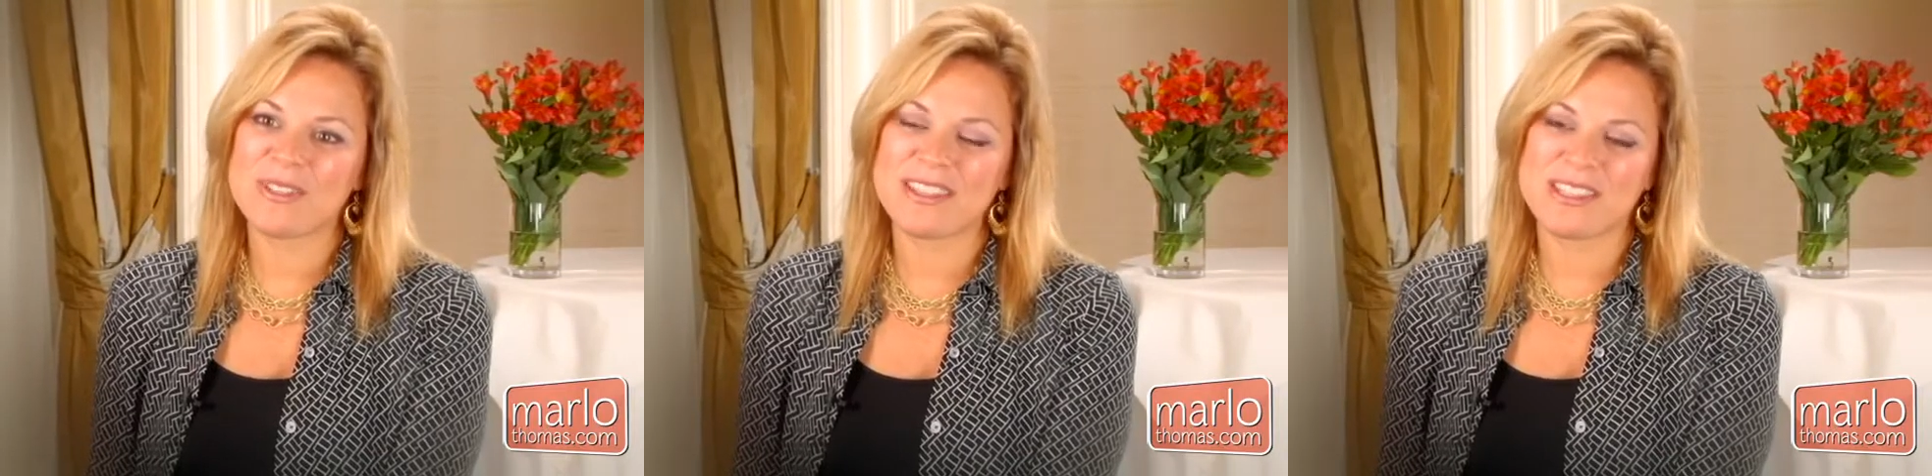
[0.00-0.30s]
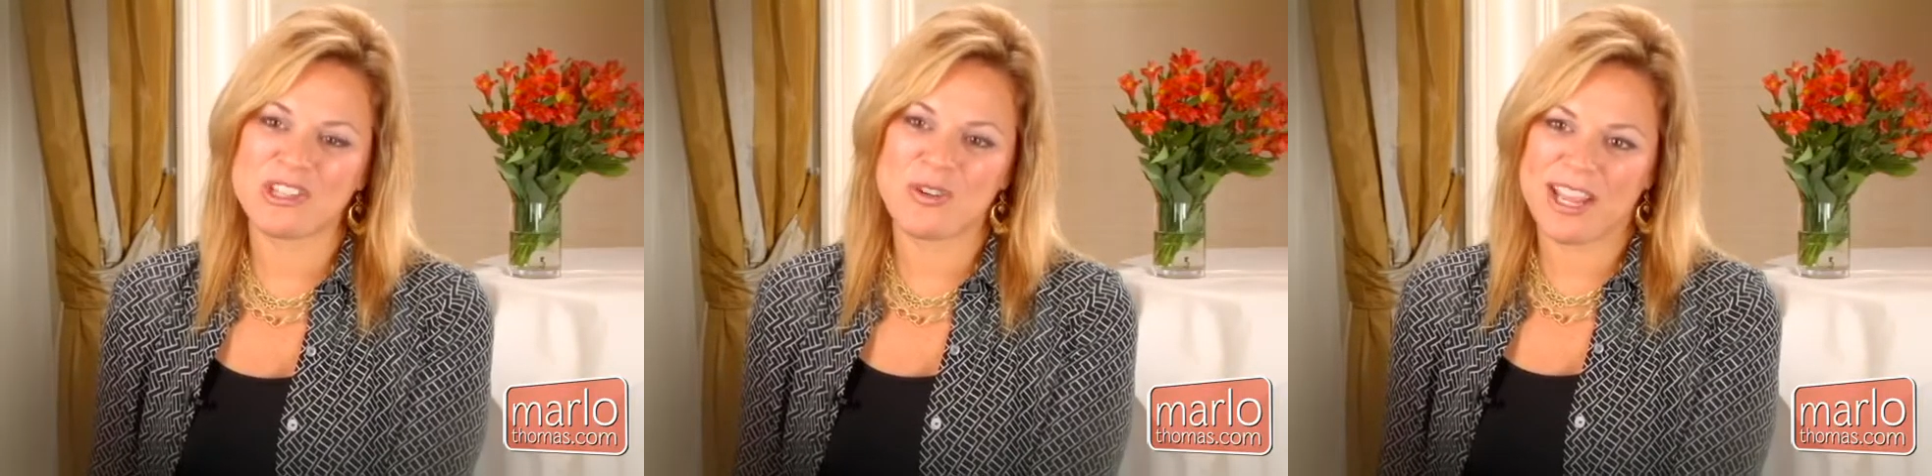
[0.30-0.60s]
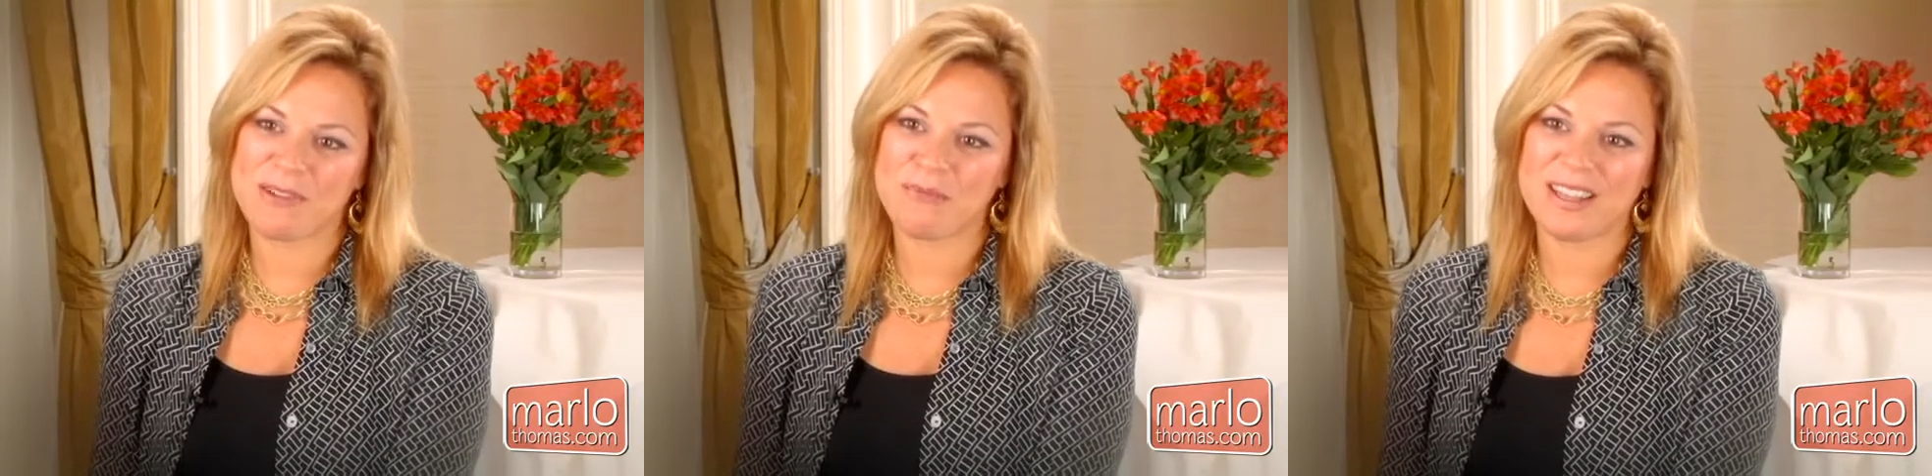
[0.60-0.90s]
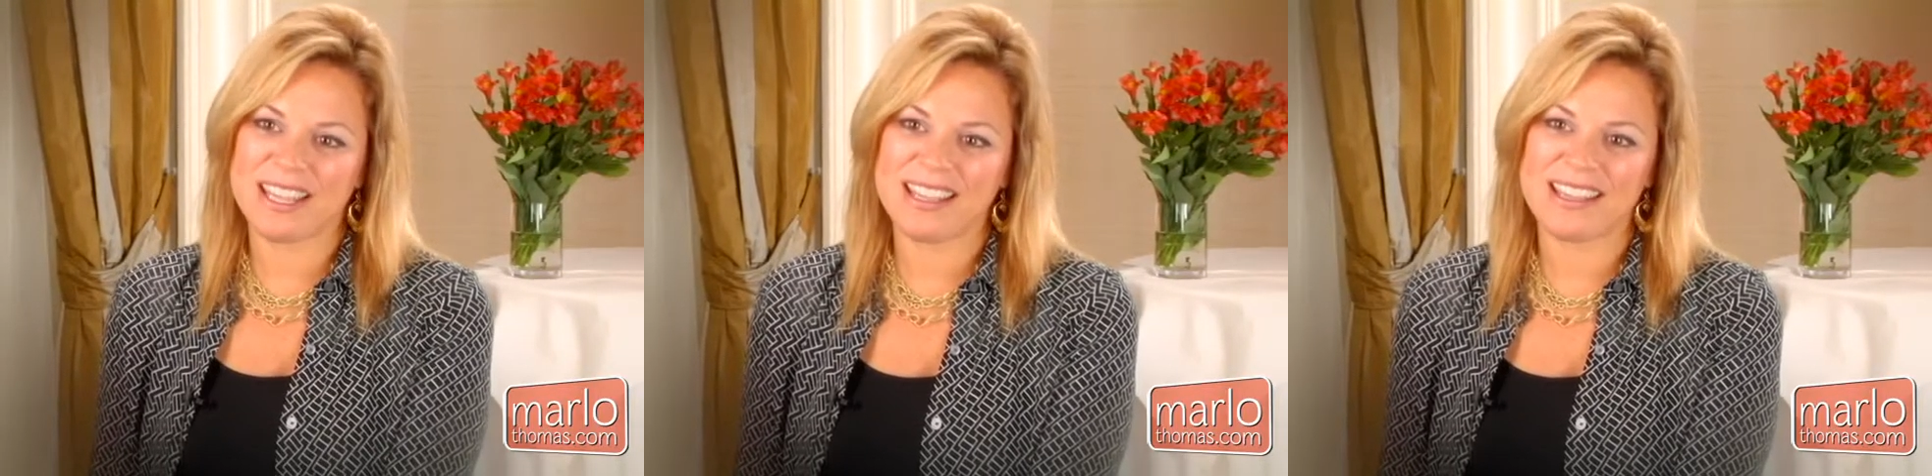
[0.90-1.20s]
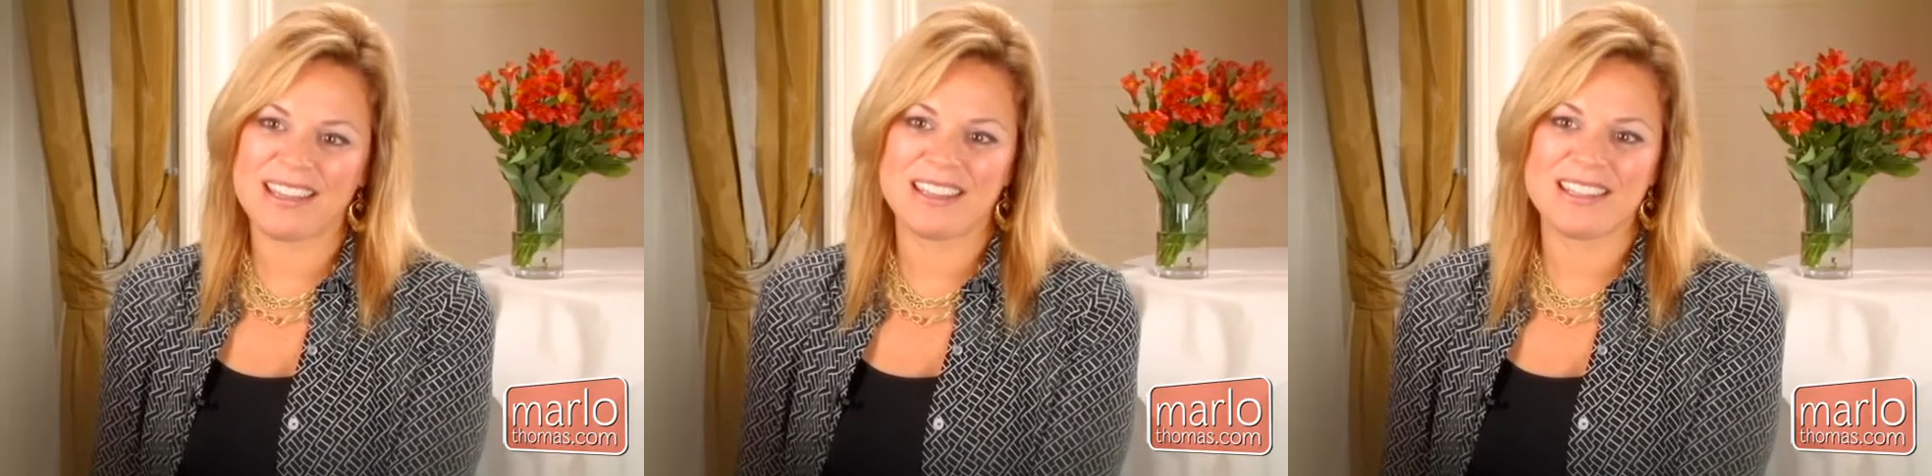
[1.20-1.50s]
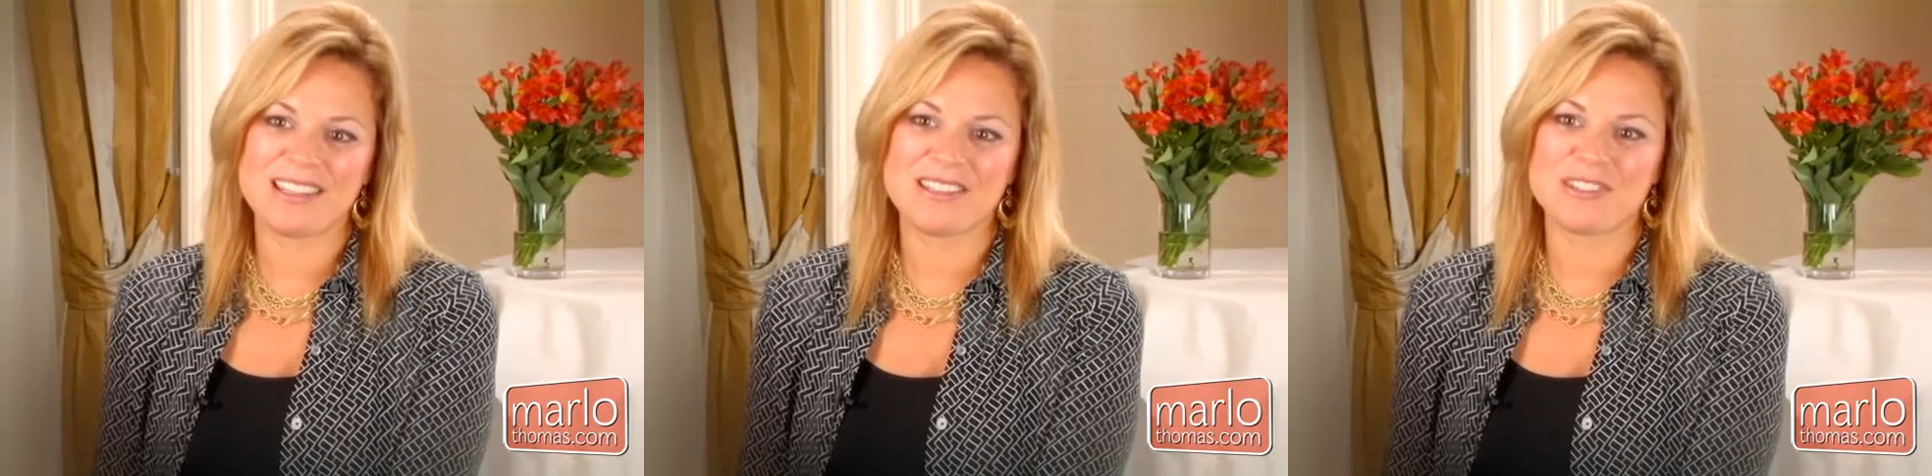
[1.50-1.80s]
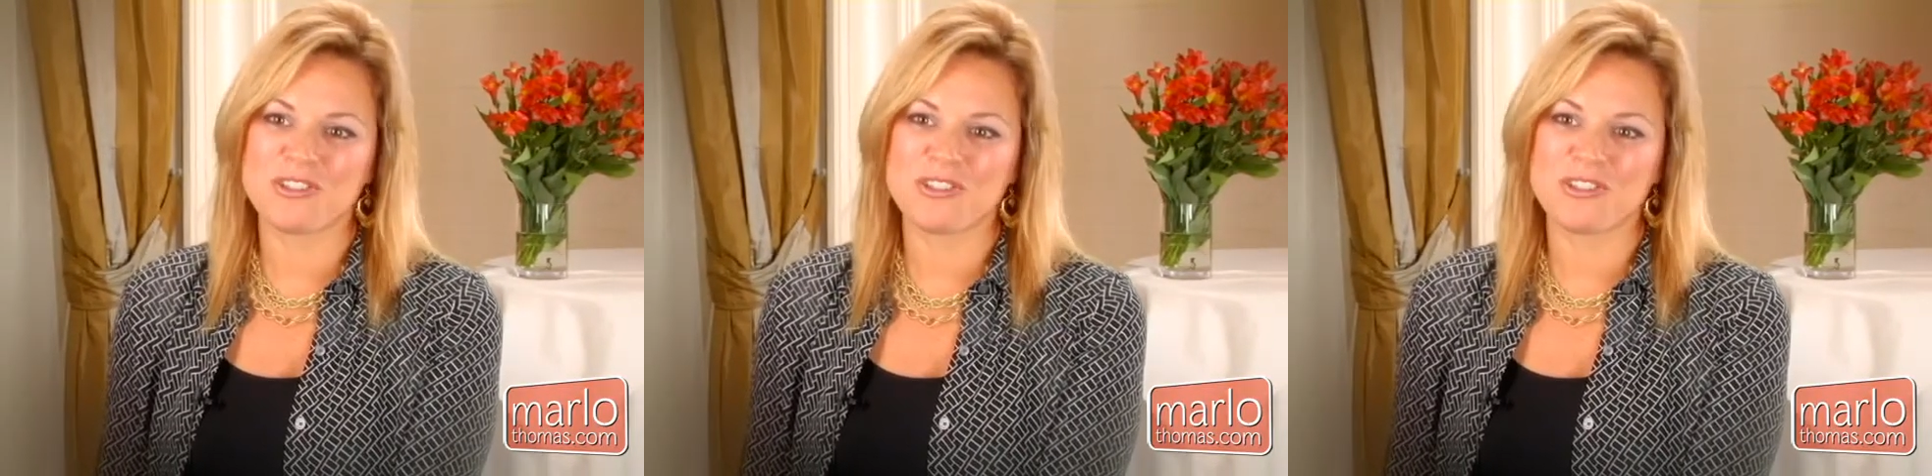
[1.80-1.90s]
with this grand plan and this